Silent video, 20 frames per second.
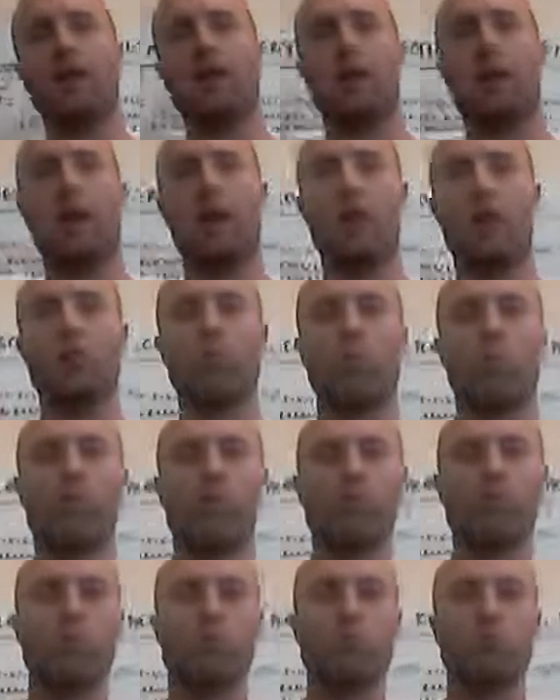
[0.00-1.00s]
and with
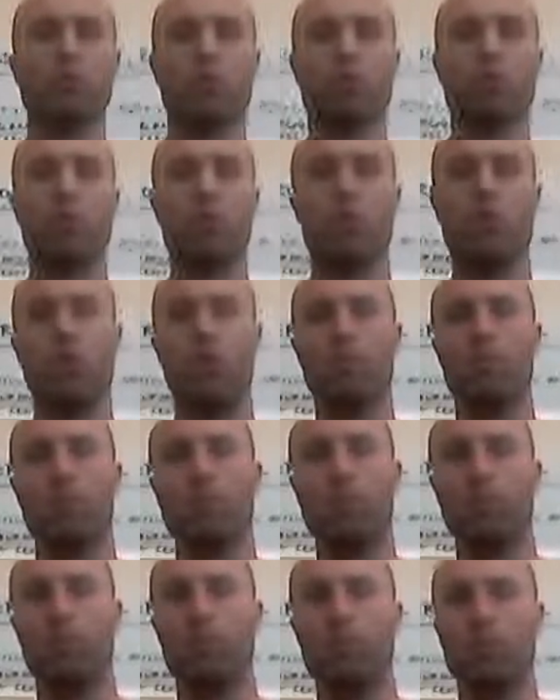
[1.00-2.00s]
exposure to
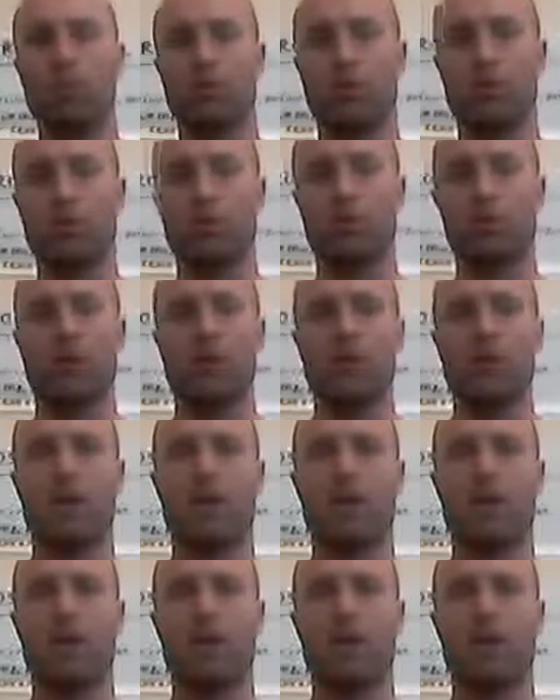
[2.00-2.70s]
warm temperature.